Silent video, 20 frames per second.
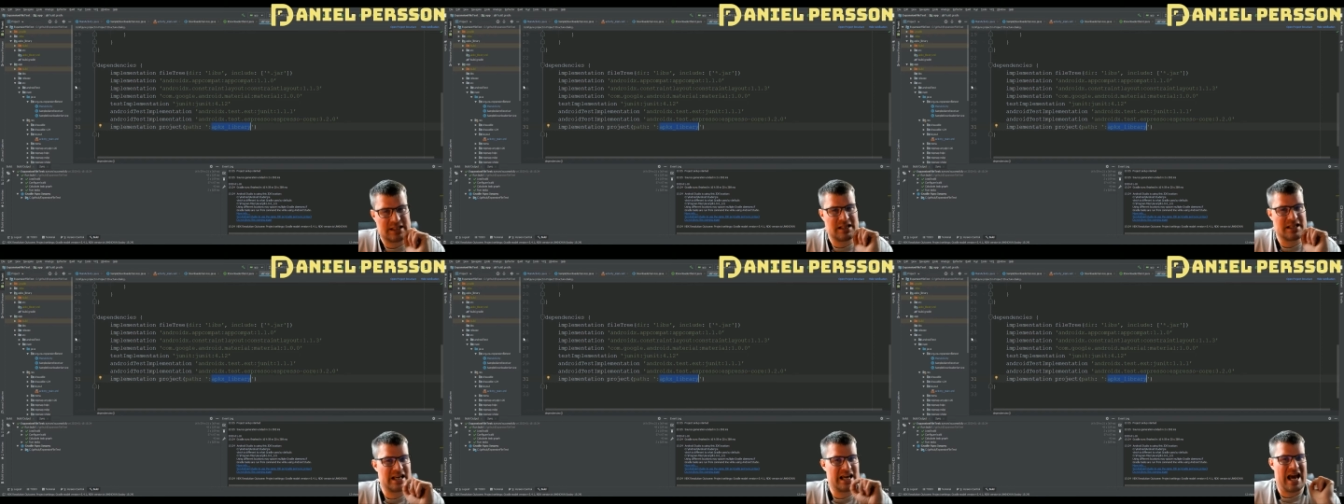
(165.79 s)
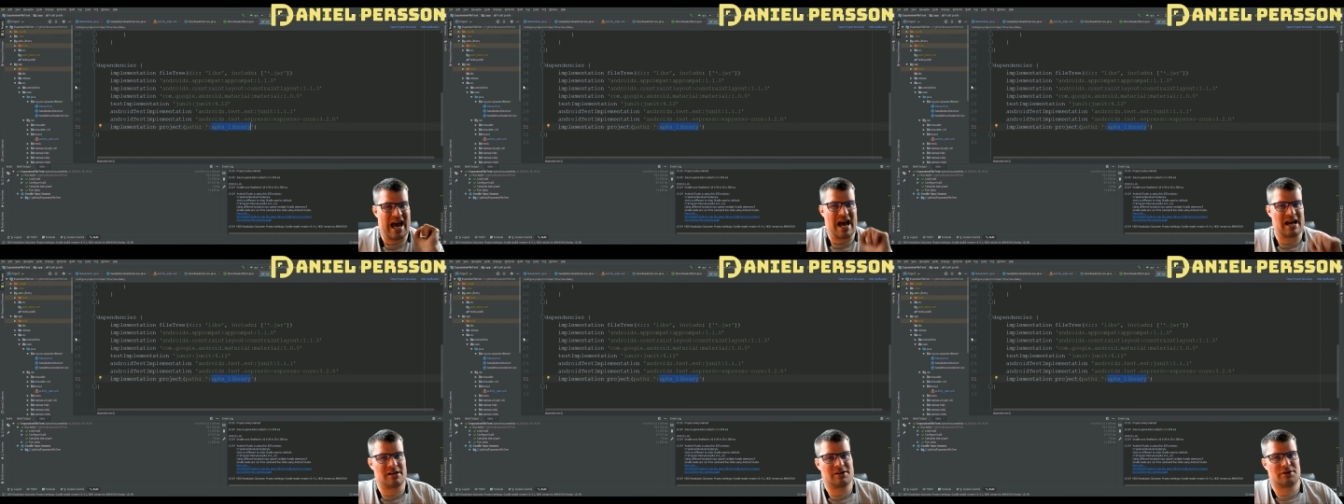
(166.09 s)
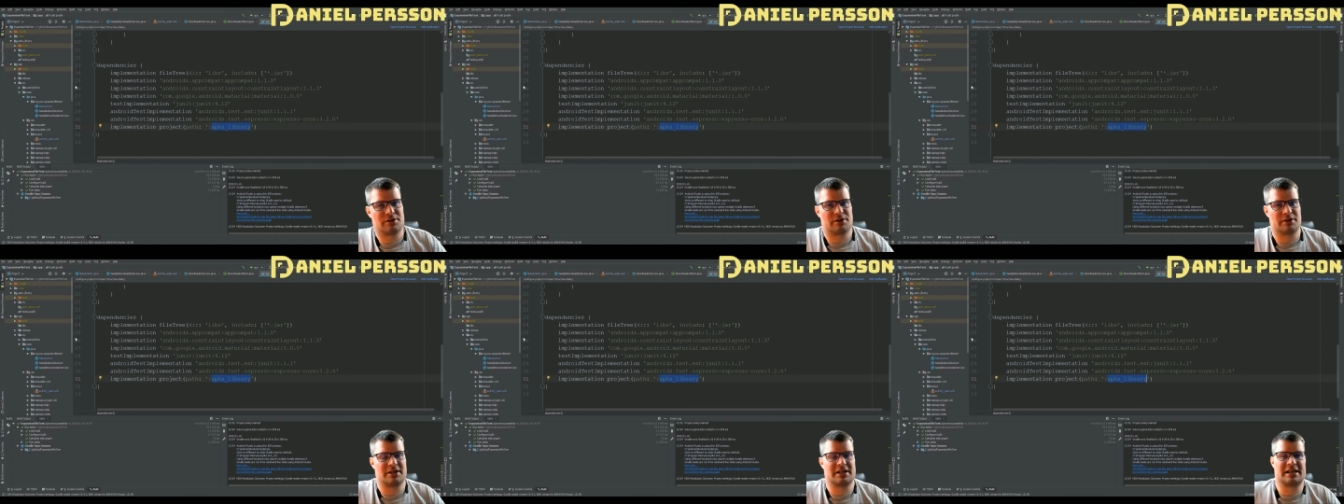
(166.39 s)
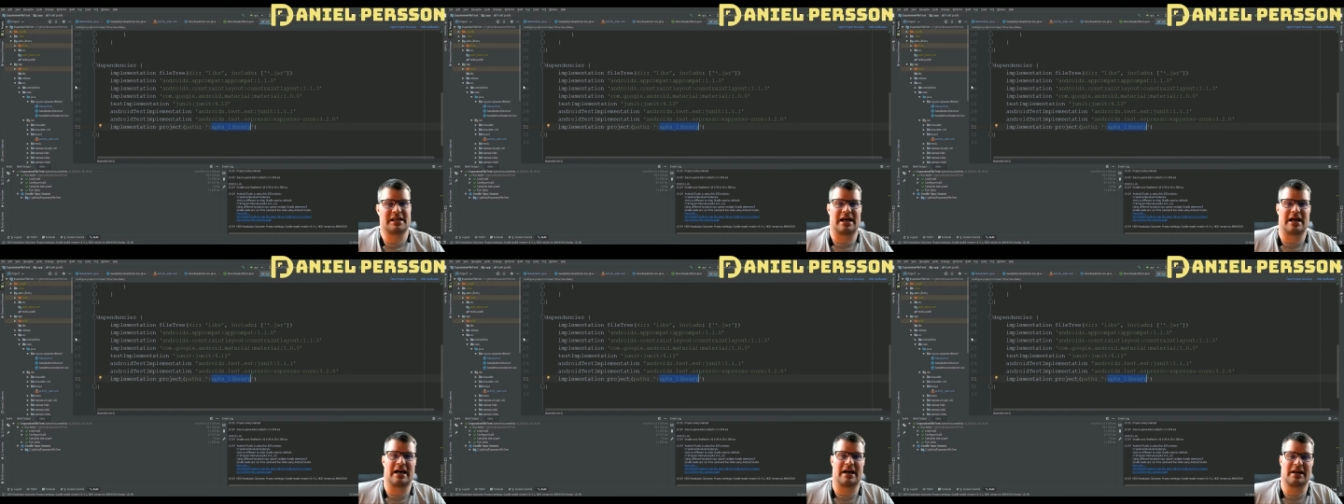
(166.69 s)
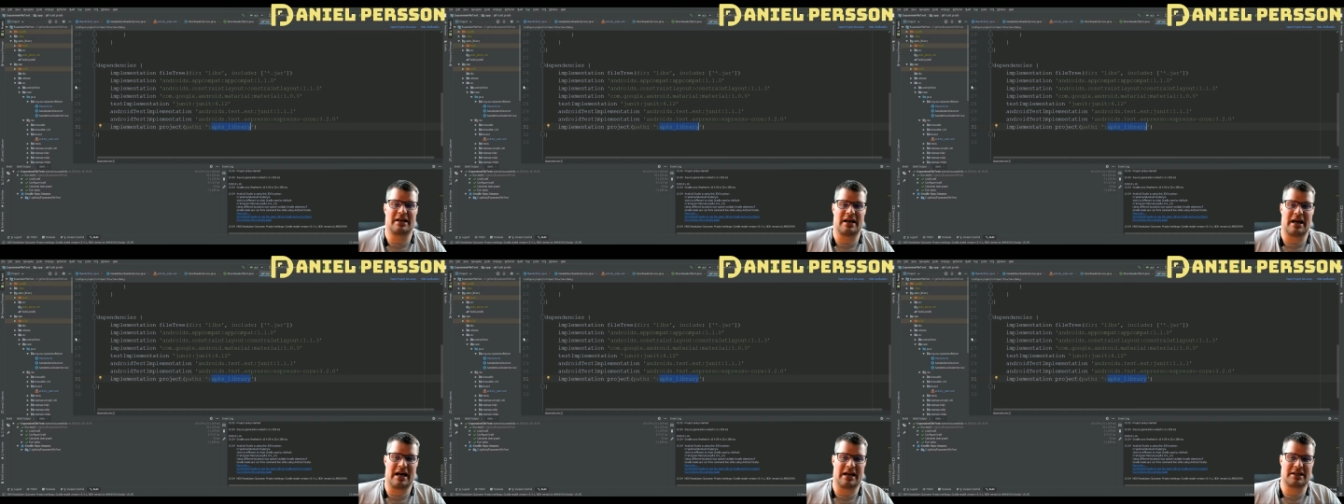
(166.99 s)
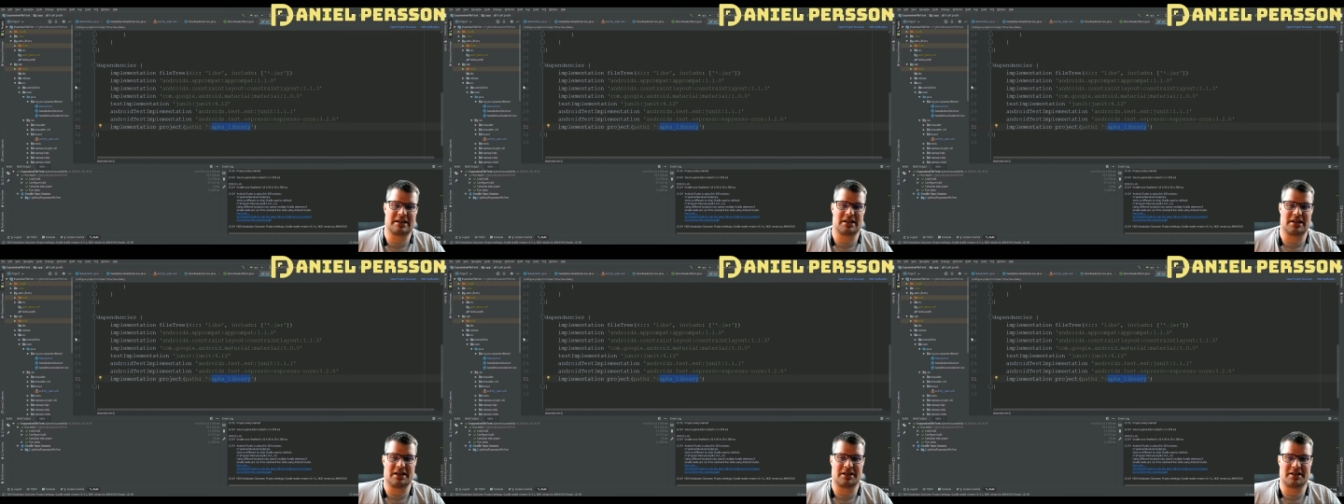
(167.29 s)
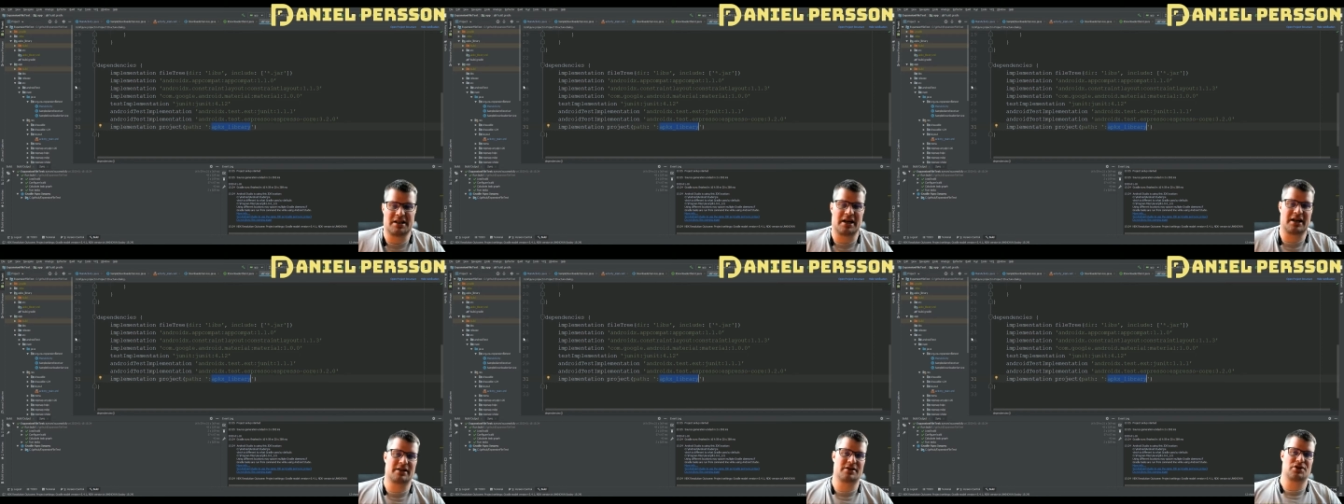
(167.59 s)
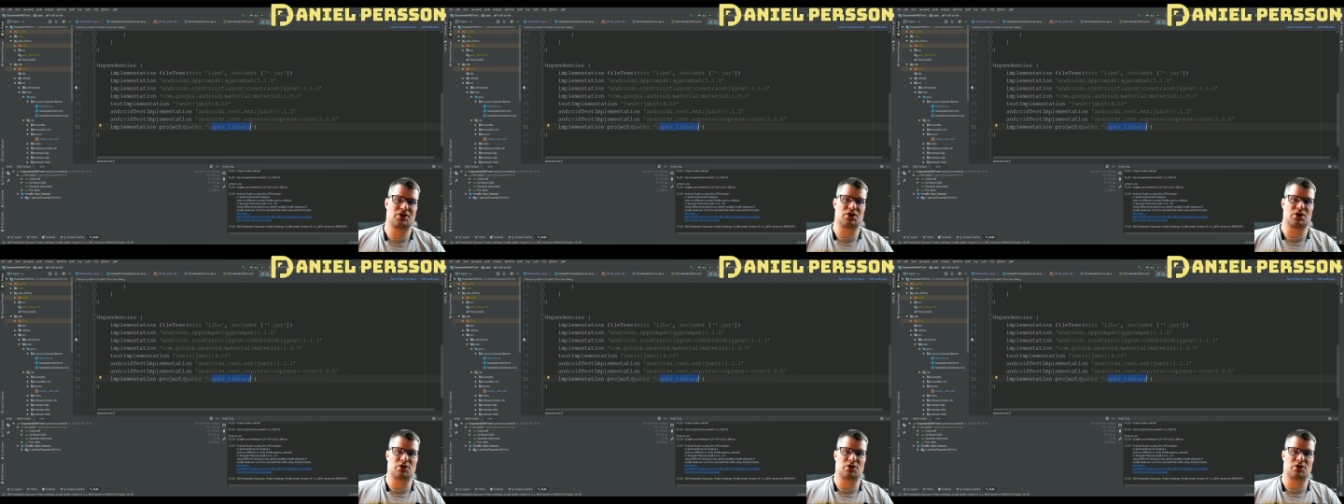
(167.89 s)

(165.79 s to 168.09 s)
the Android guide actually tells you